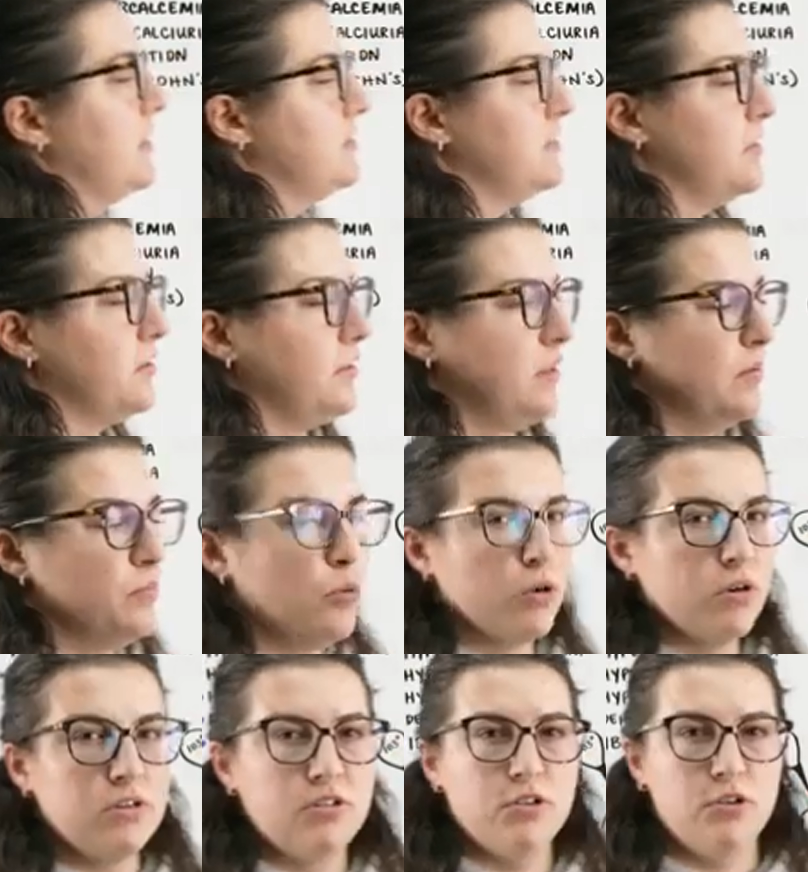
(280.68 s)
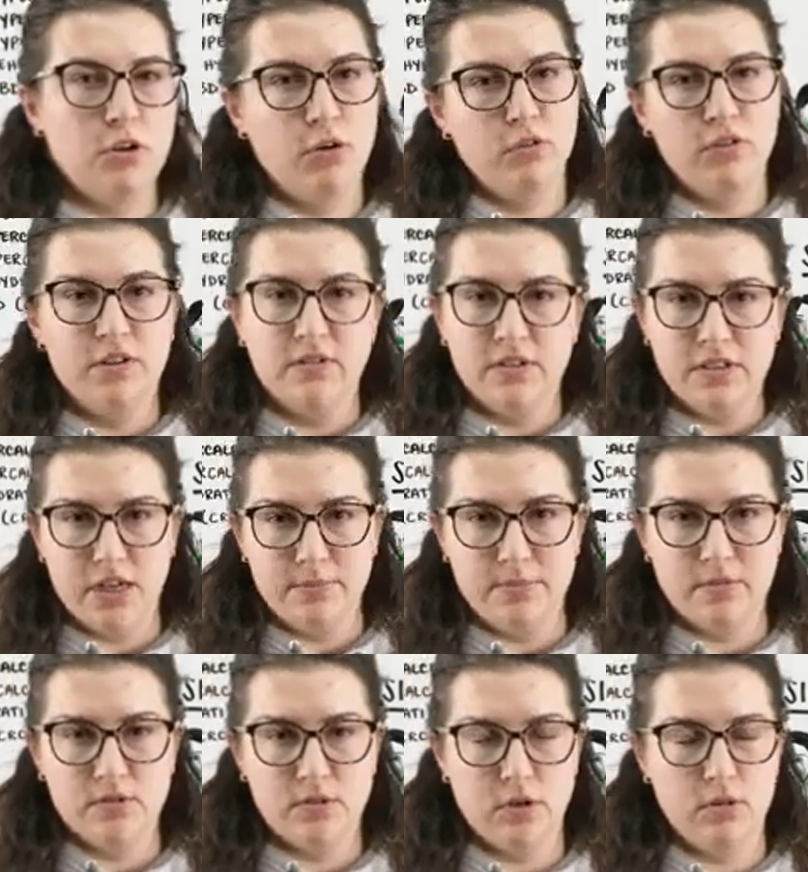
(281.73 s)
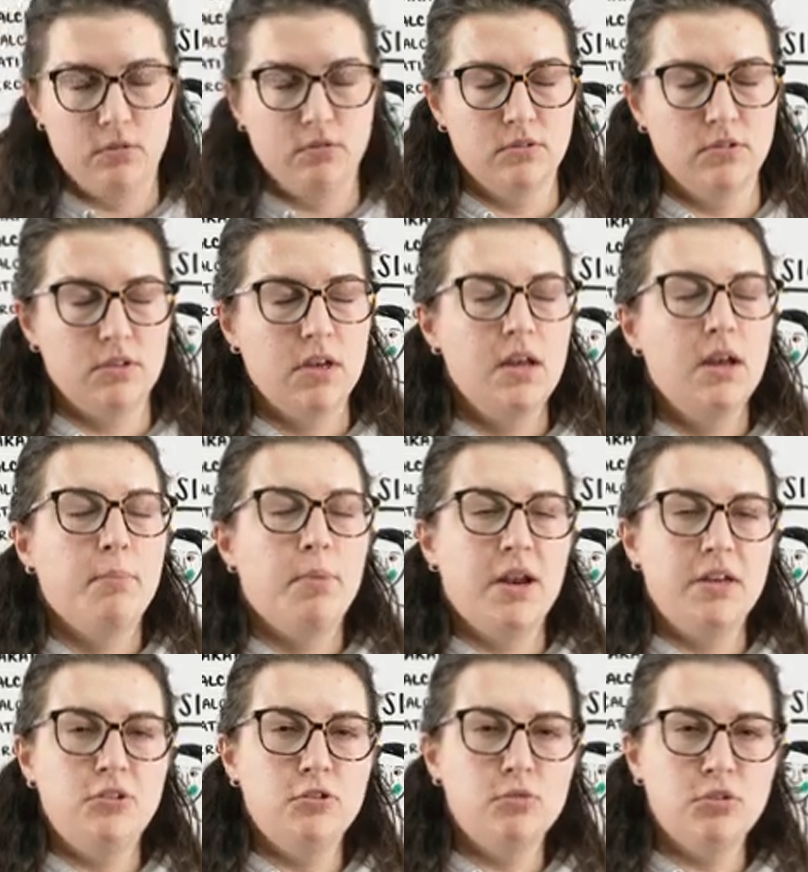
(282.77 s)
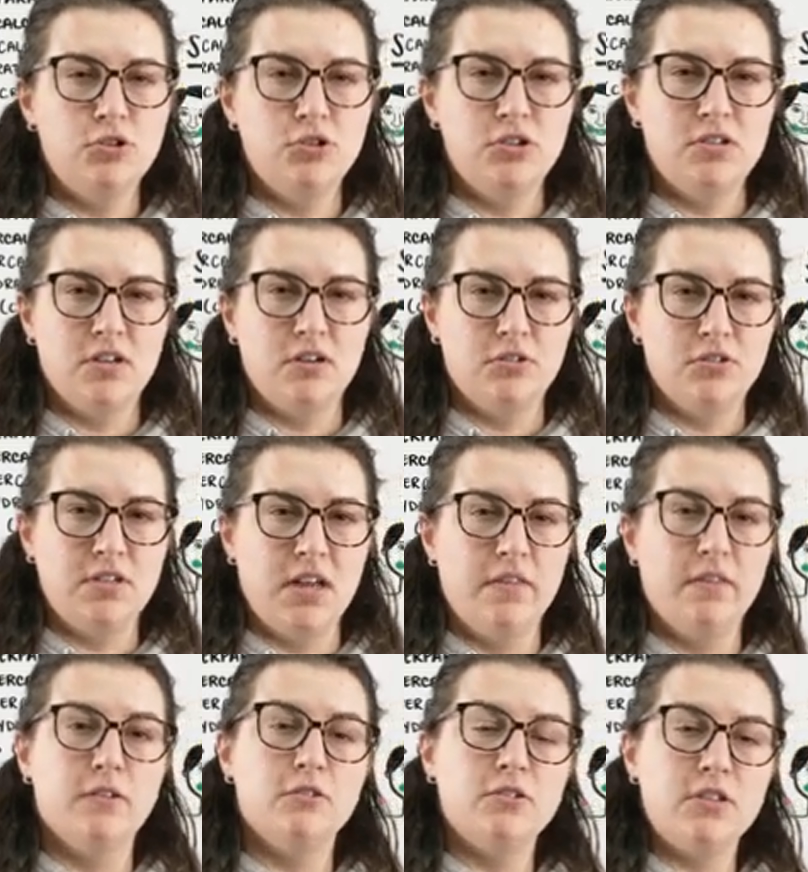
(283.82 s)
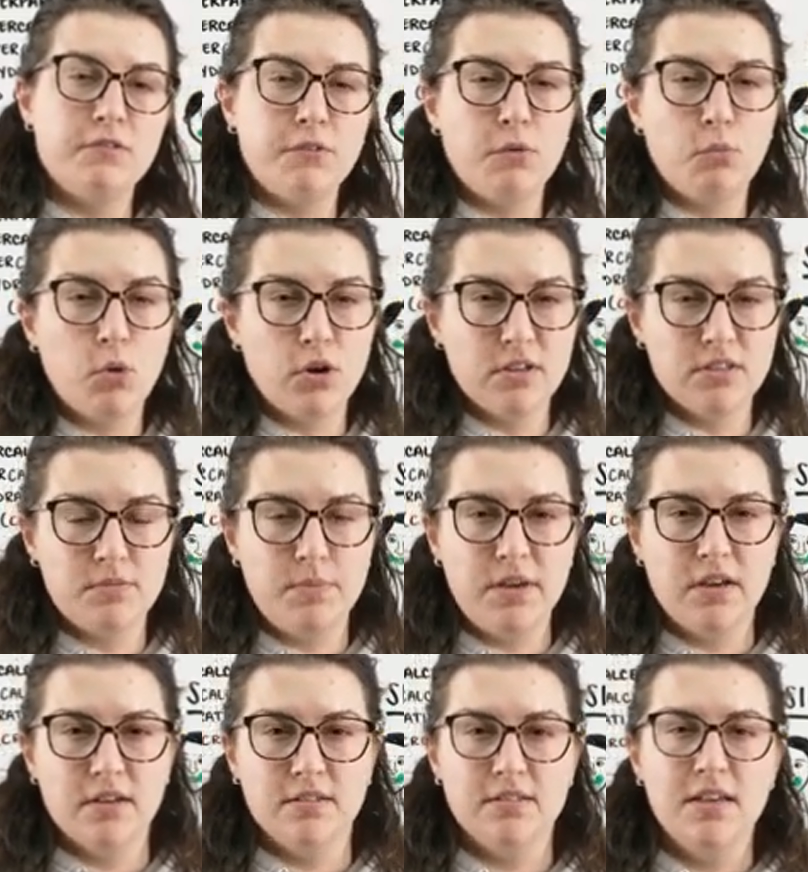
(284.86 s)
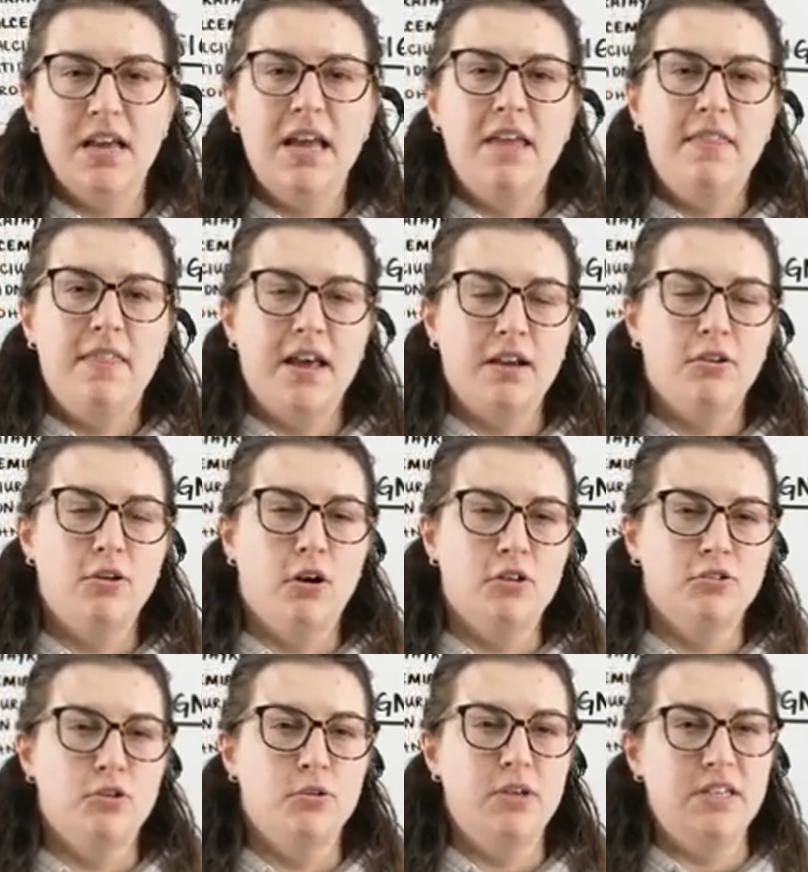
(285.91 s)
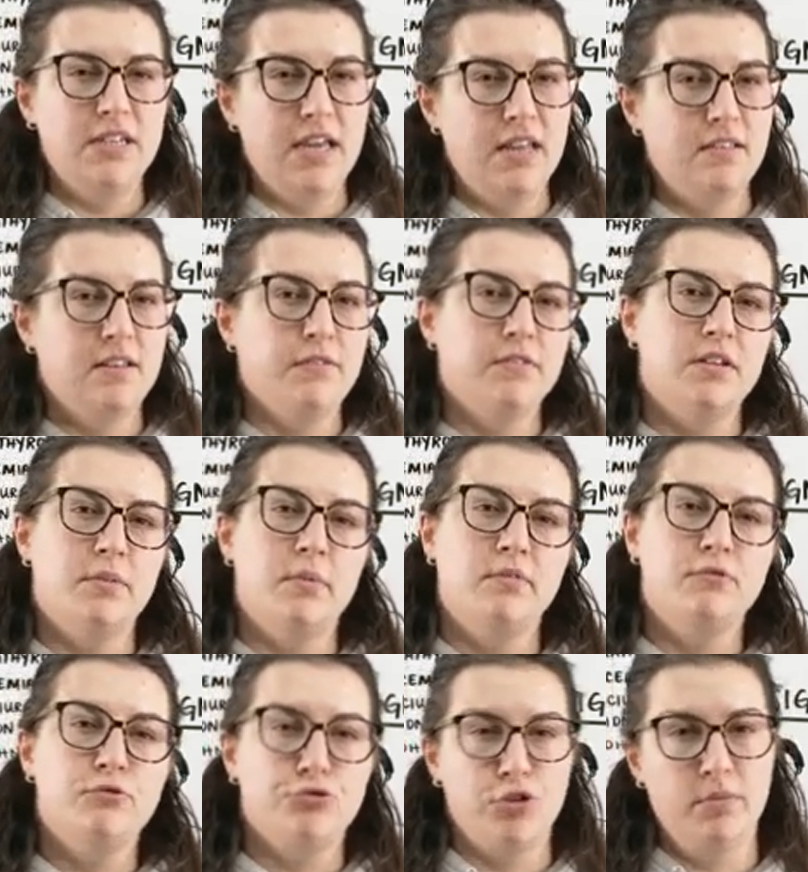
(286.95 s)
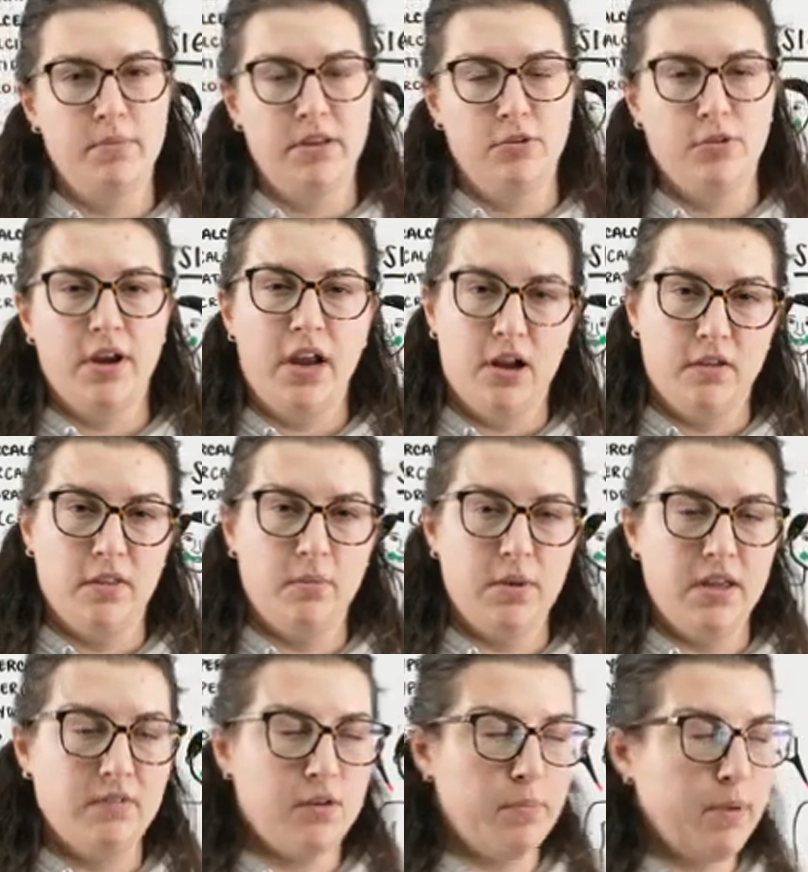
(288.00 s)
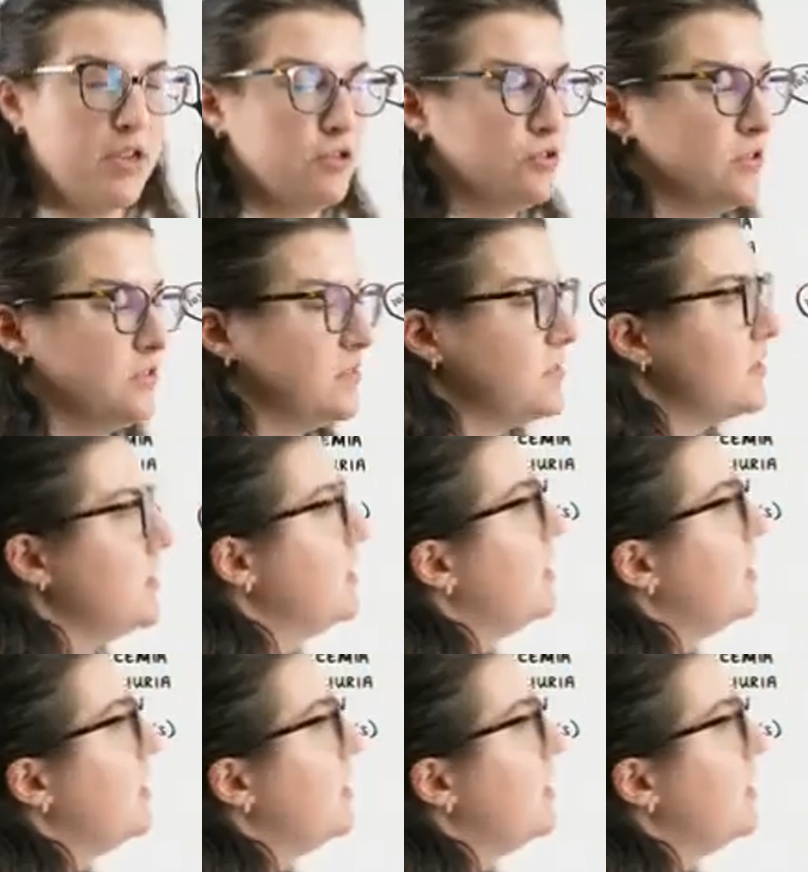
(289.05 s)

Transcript: necessarily important to know the different types of stones, but I do want you just to understand there's different ones because that could also indicate the different type of treatment or care that we give our patients.